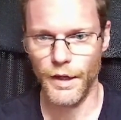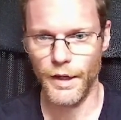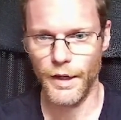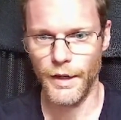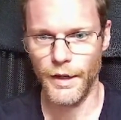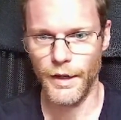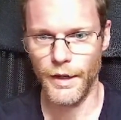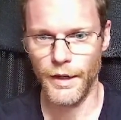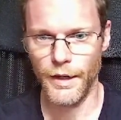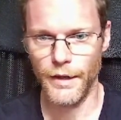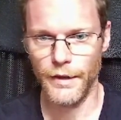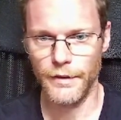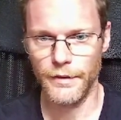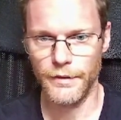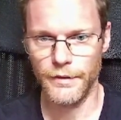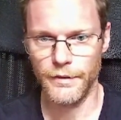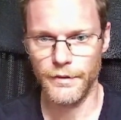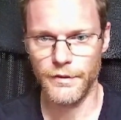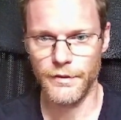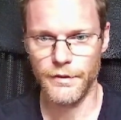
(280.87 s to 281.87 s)
and
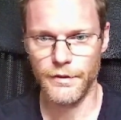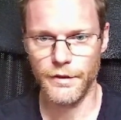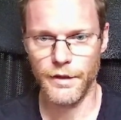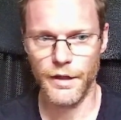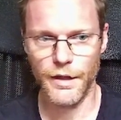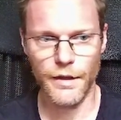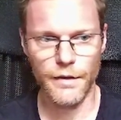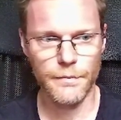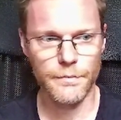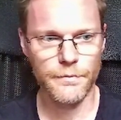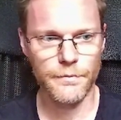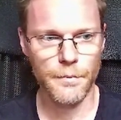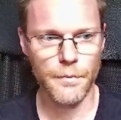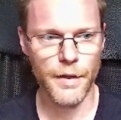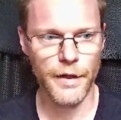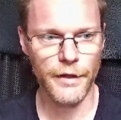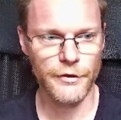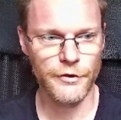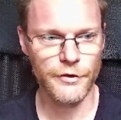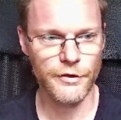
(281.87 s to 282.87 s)
yeah,
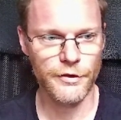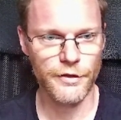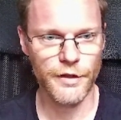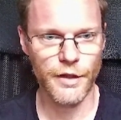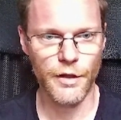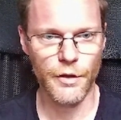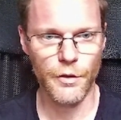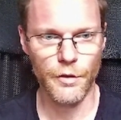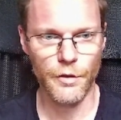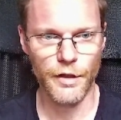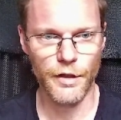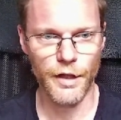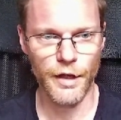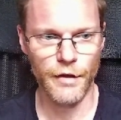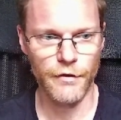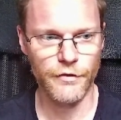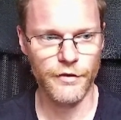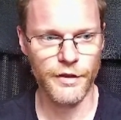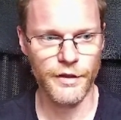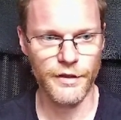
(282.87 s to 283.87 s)
meshes. I only
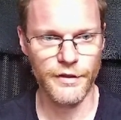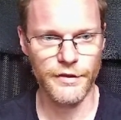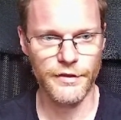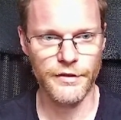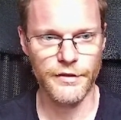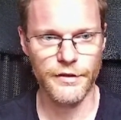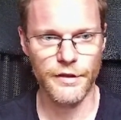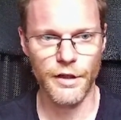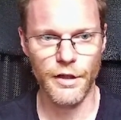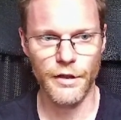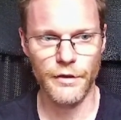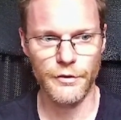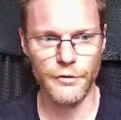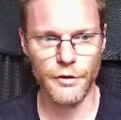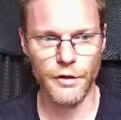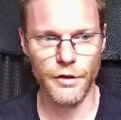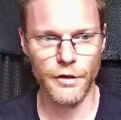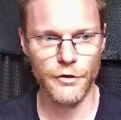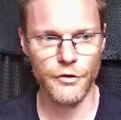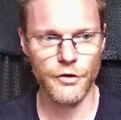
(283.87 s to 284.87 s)
have this
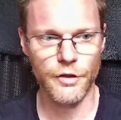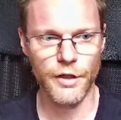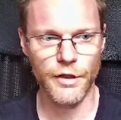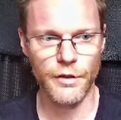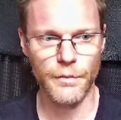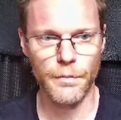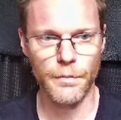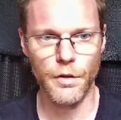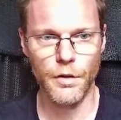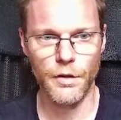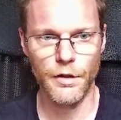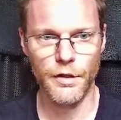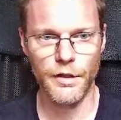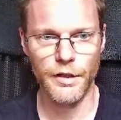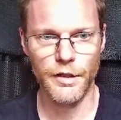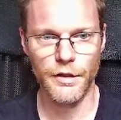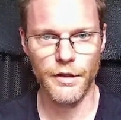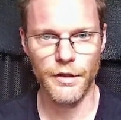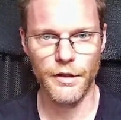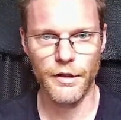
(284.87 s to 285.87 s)
Unreal shader ball
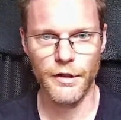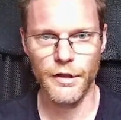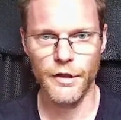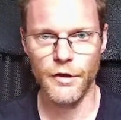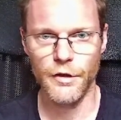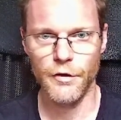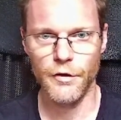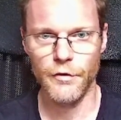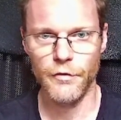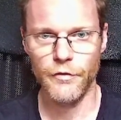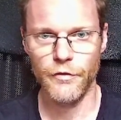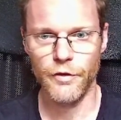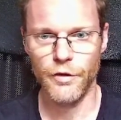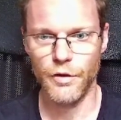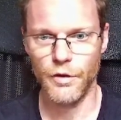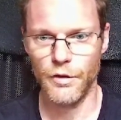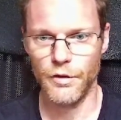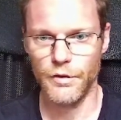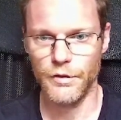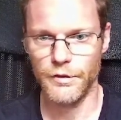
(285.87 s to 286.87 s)
here
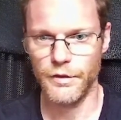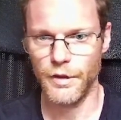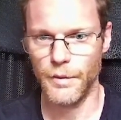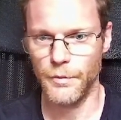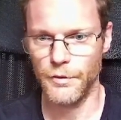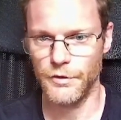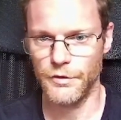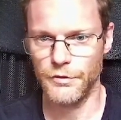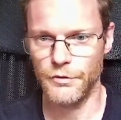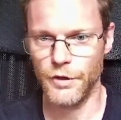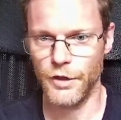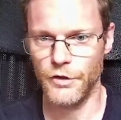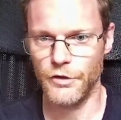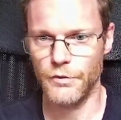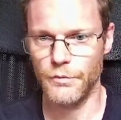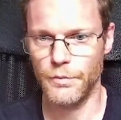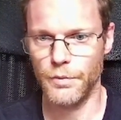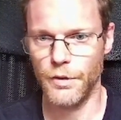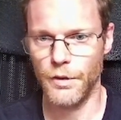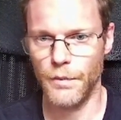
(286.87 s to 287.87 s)
for demonstration
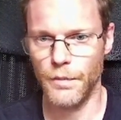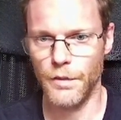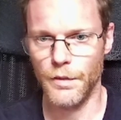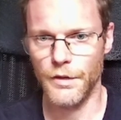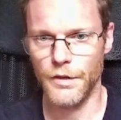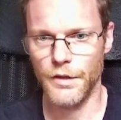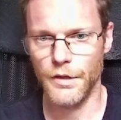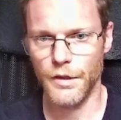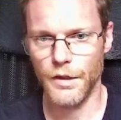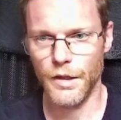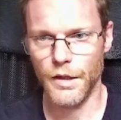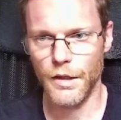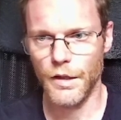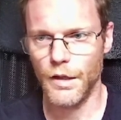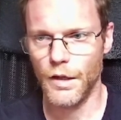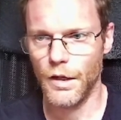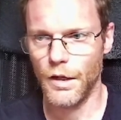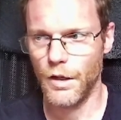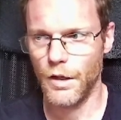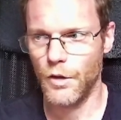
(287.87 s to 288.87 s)
purpose. And
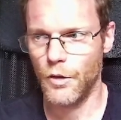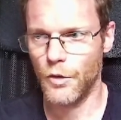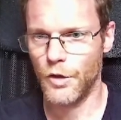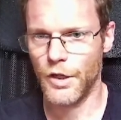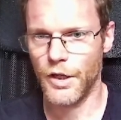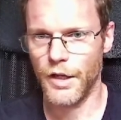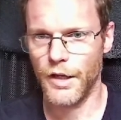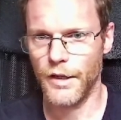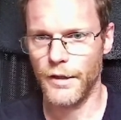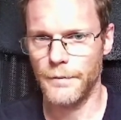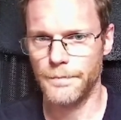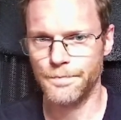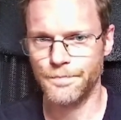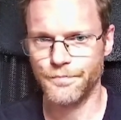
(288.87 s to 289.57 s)
okay,